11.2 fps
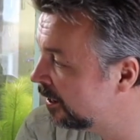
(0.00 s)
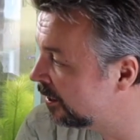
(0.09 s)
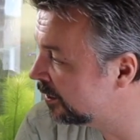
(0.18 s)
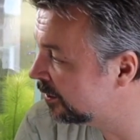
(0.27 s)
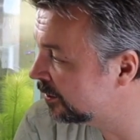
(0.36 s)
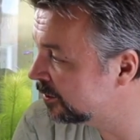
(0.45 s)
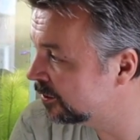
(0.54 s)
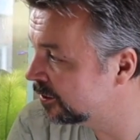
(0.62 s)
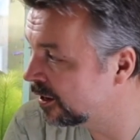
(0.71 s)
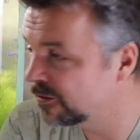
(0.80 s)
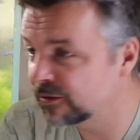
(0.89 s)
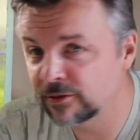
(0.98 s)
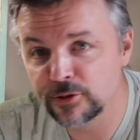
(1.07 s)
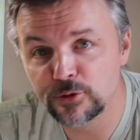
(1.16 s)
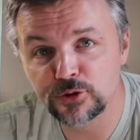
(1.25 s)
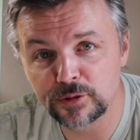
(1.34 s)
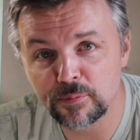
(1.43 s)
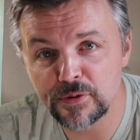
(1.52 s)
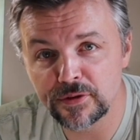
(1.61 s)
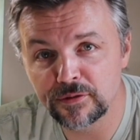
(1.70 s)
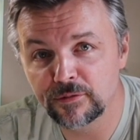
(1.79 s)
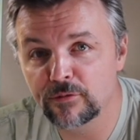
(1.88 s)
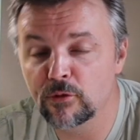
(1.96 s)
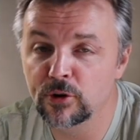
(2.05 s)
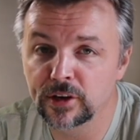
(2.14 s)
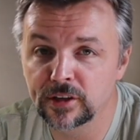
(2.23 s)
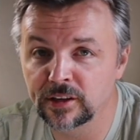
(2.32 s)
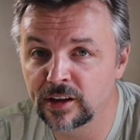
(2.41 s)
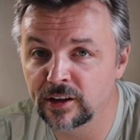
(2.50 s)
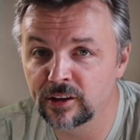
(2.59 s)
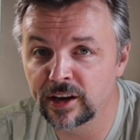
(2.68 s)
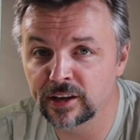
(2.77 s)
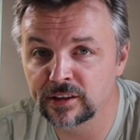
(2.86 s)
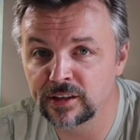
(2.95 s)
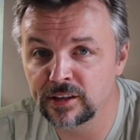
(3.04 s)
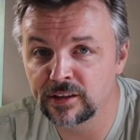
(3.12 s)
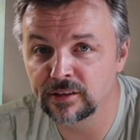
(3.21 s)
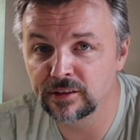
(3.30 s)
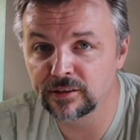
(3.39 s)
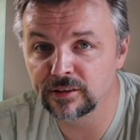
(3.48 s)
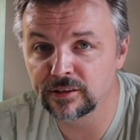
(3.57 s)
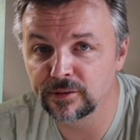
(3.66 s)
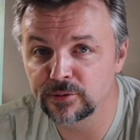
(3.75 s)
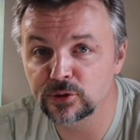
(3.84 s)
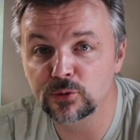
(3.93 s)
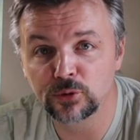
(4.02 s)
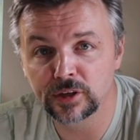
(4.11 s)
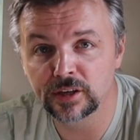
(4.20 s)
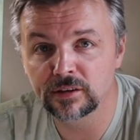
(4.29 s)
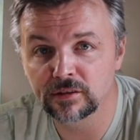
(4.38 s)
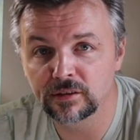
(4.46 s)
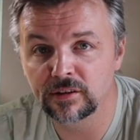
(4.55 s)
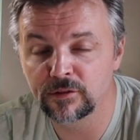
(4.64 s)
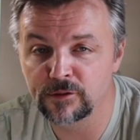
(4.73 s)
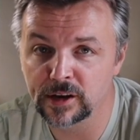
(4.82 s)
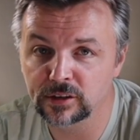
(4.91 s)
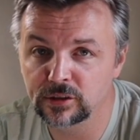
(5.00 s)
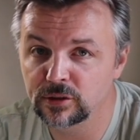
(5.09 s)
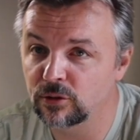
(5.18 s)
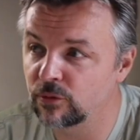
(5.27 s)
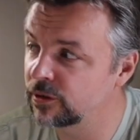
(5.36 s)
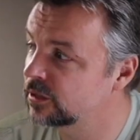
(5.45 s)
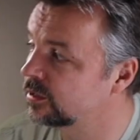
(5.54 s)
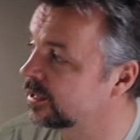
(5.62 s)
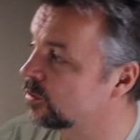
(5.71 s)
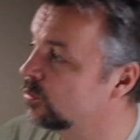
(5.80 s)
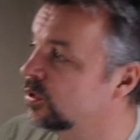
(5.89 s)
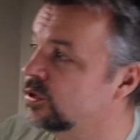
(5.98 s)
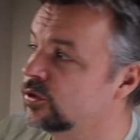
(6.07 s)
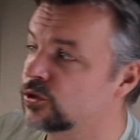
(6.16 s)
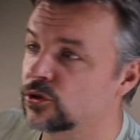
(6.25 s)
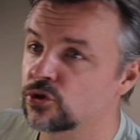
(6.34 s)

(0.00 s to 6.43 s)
have a huge sympathy for it, and I like the schooling effect of it, like when there's a